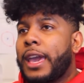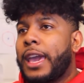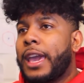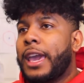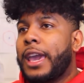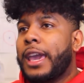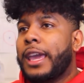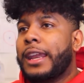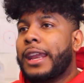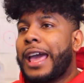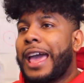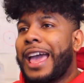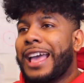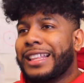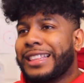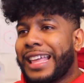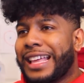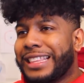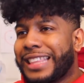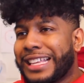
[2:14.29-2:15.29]
And
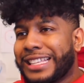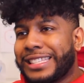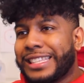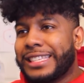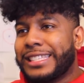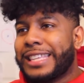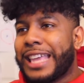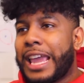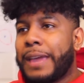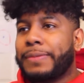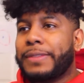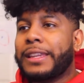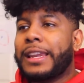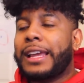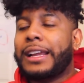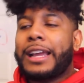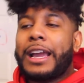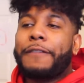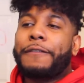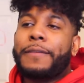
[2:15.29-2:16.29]
that's the same thing
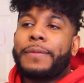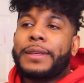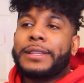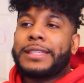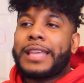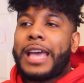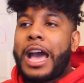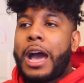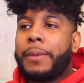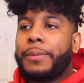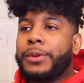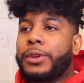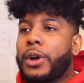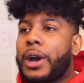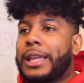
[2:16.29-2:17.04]
I got from this album.